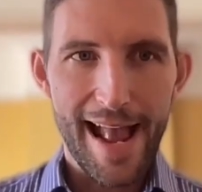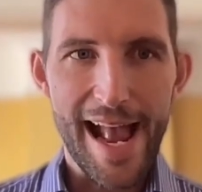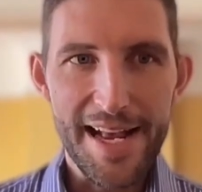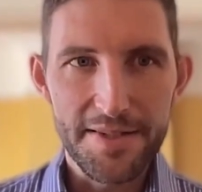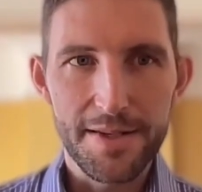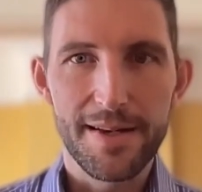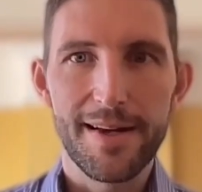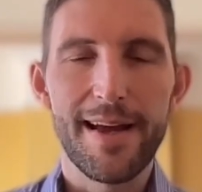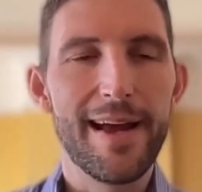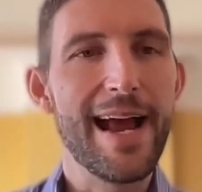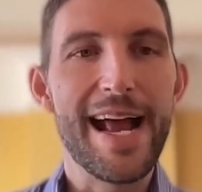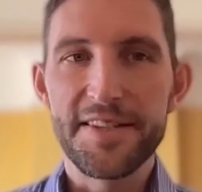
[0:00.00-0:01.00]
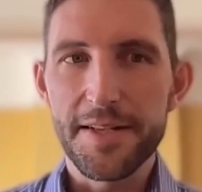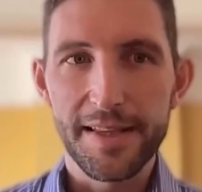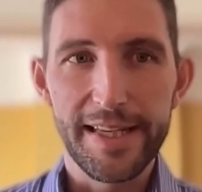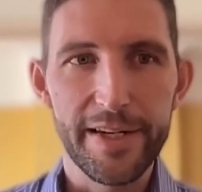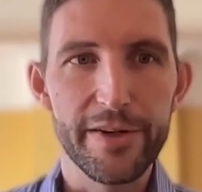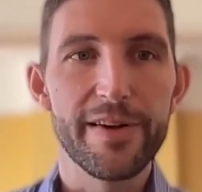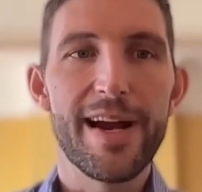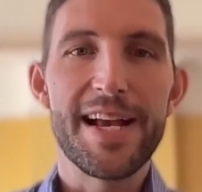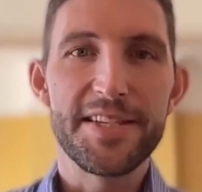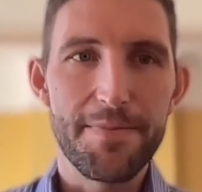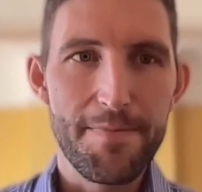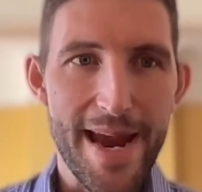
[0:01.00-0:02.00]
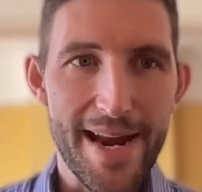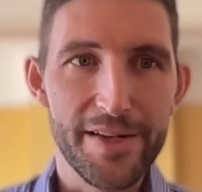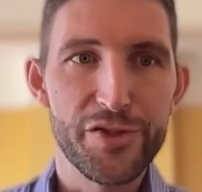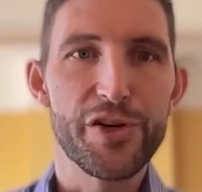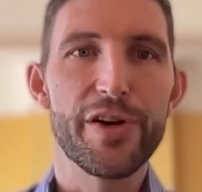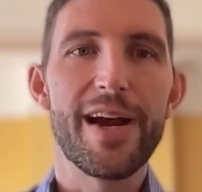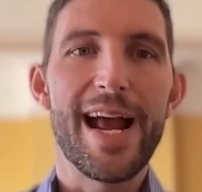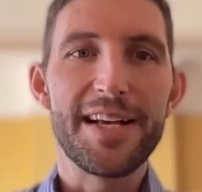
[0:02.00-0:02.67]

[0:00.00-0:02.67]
as a leader, as a manager,